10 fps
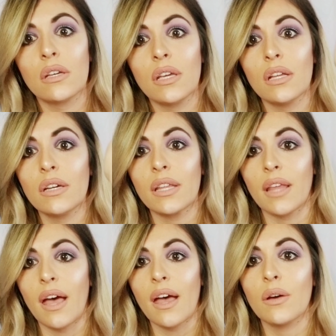Yeah, look at
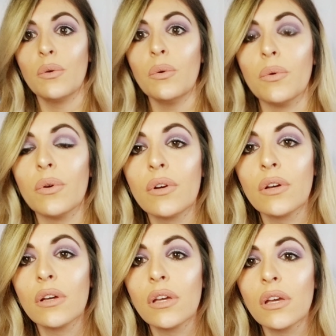that. Ooh,
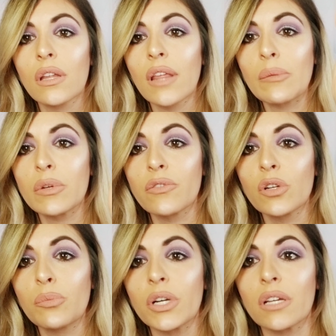that'll be
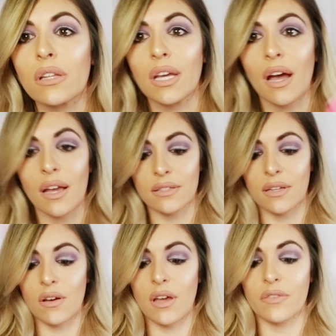real pretty on the eyes. And
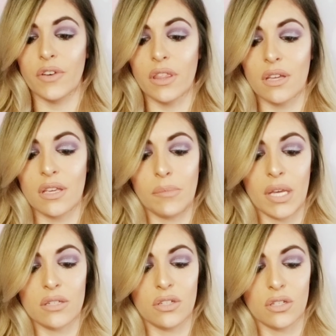everything he
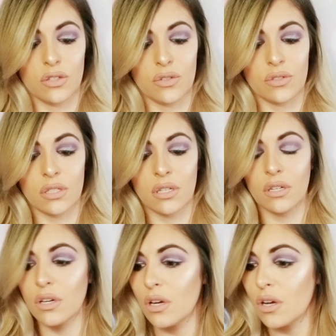makes you can use
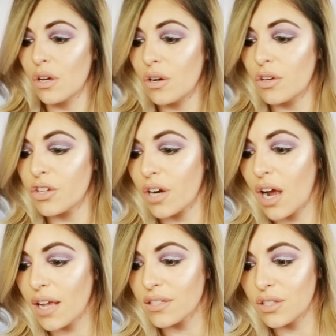on your
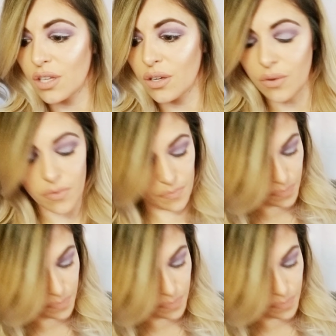eyes too.